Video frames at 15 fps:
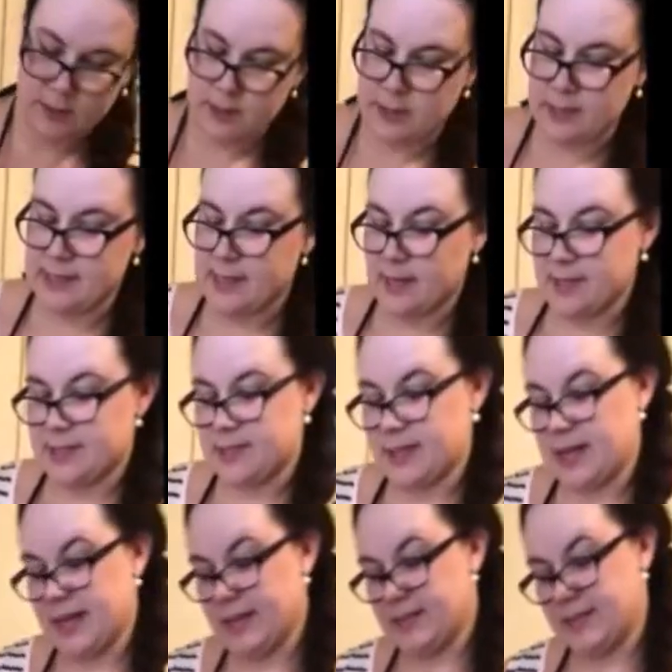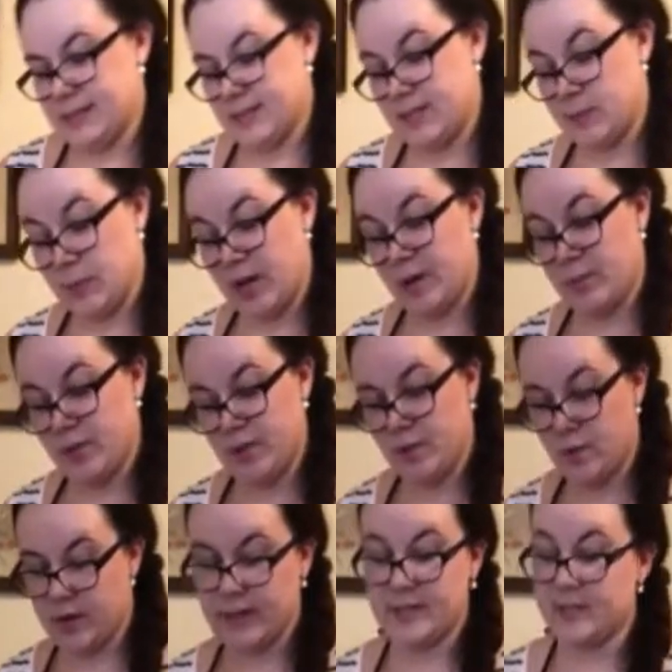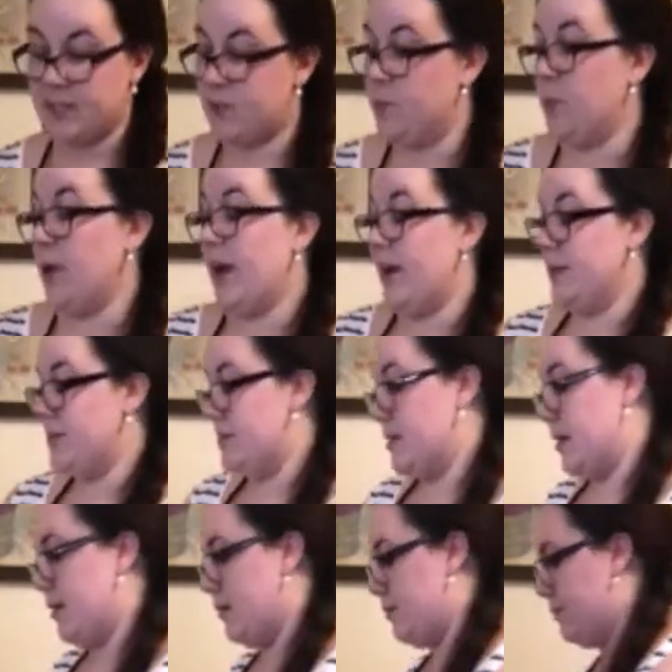until it's nice and spreadable. You want it to spread, so.